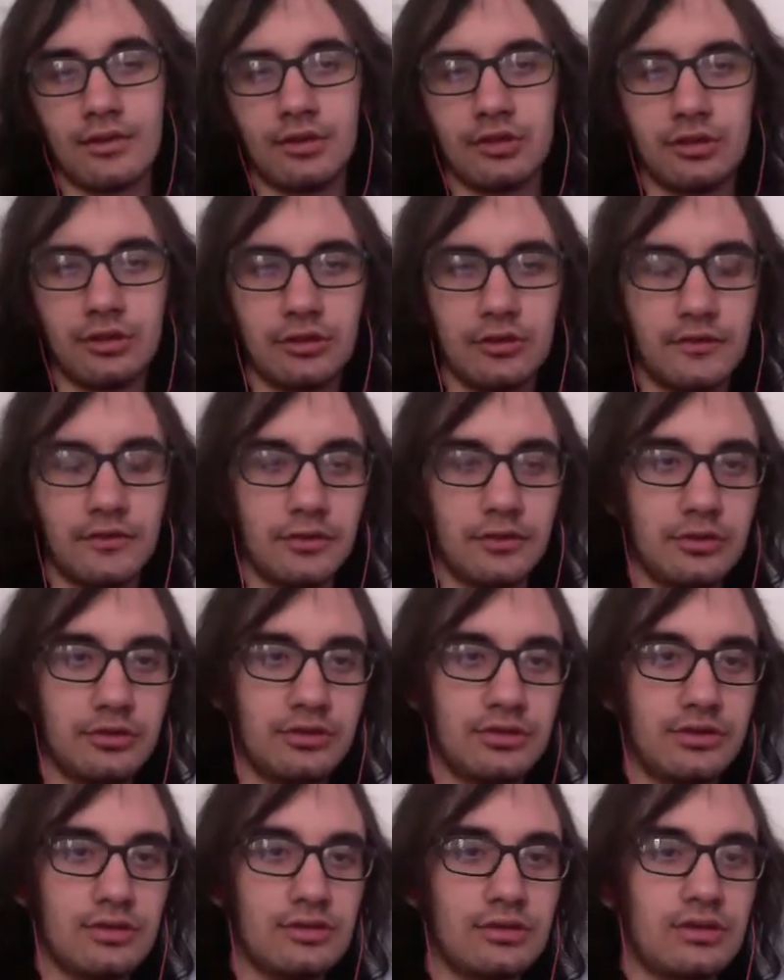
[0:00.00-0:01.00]
So if
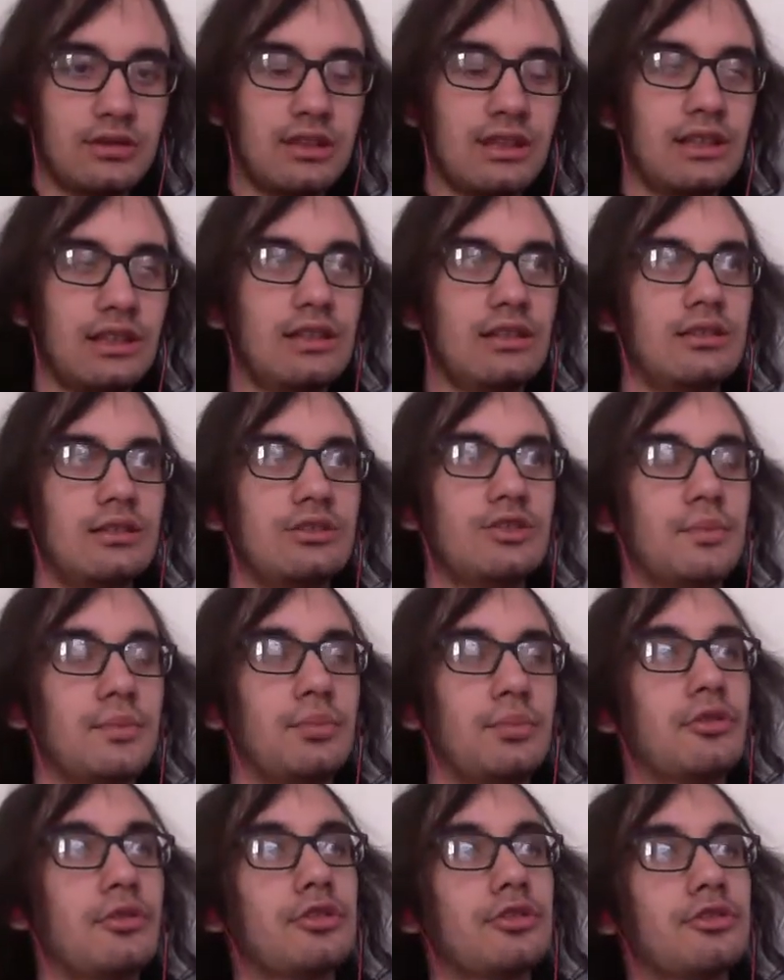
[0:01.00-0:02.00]
you did
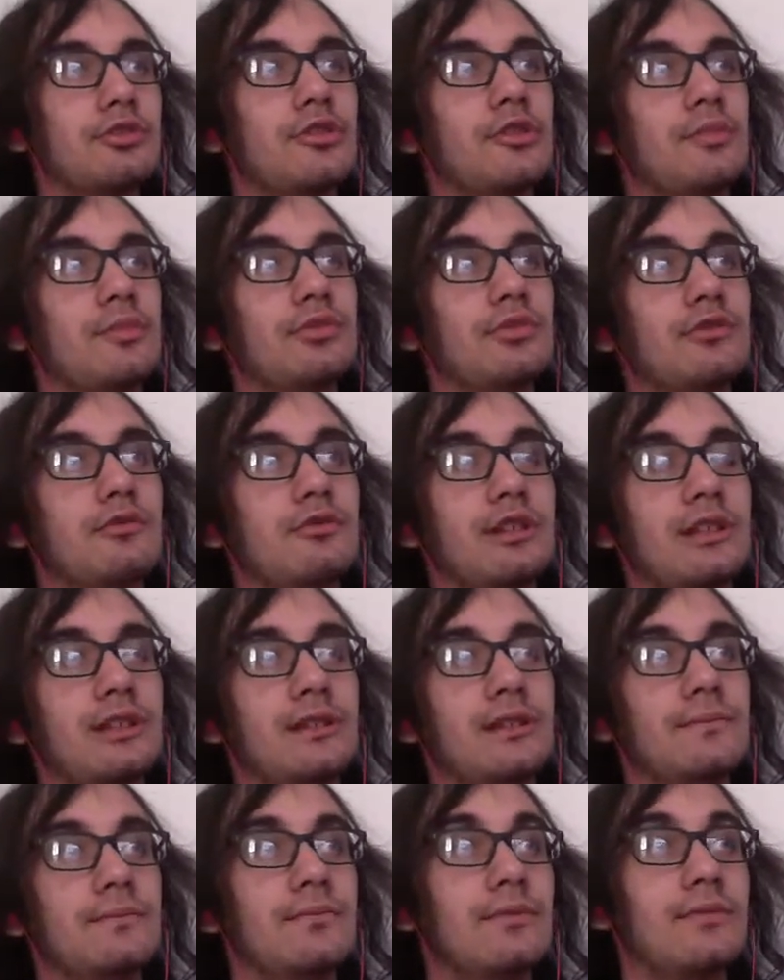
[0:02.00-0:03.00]
support Trump the
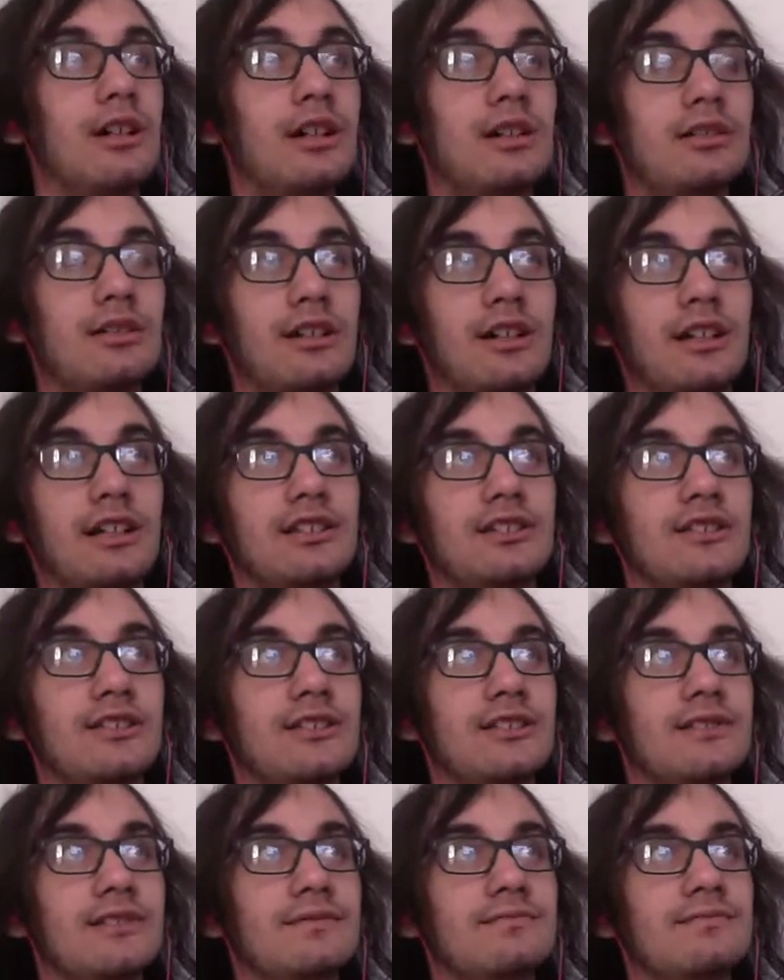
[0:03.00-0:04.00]
way that I did.